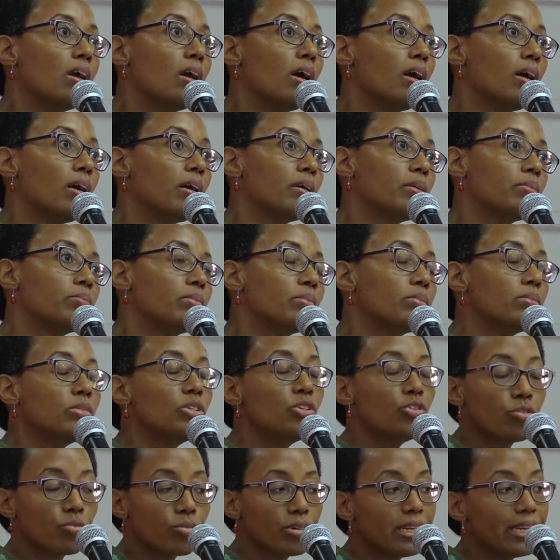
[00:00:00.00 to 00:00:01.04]

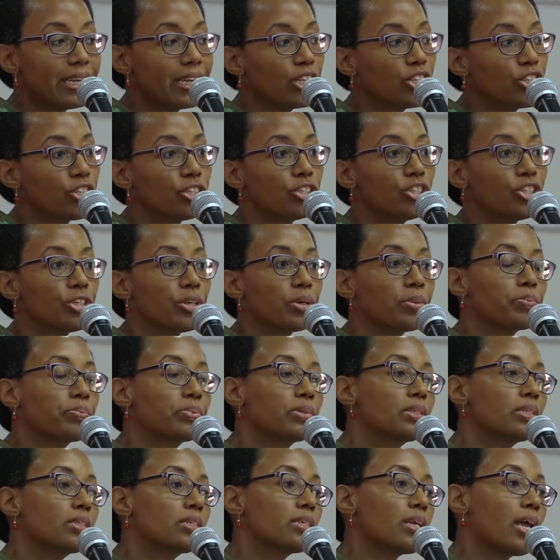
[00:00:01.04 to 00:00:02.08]
new
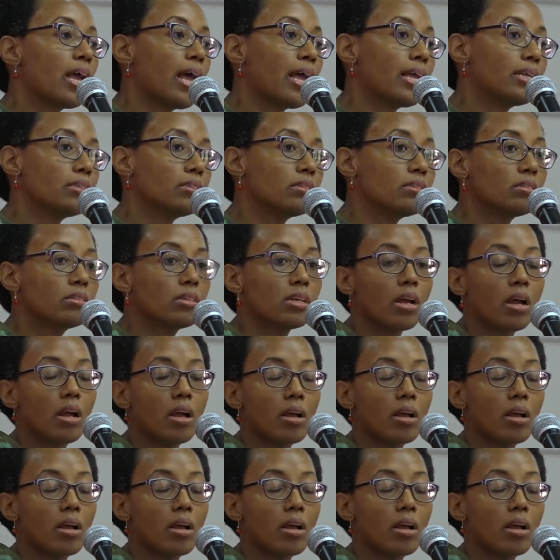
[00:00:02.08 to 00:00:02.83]
relationships and,